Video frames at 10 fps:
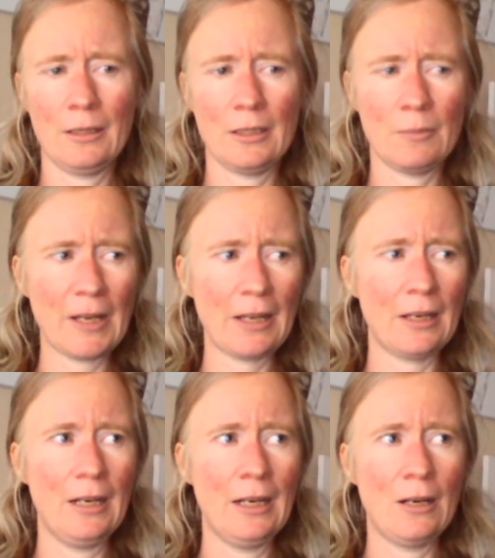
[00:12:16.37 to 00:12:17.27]
It's
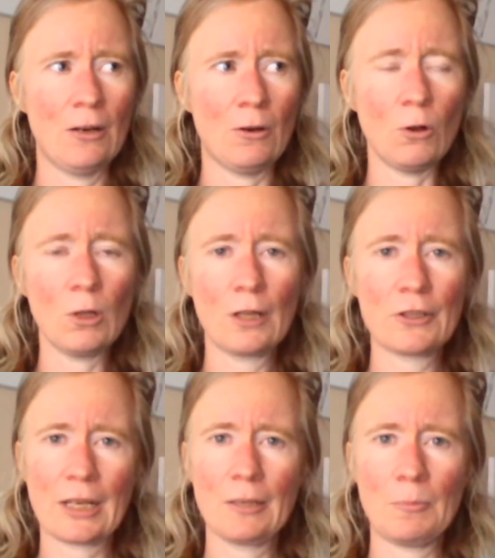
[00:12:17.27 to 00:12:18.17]
about all
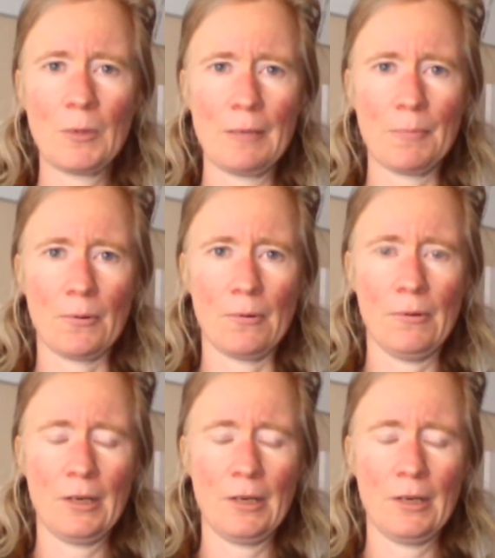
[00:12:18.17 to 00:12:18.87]
those other people.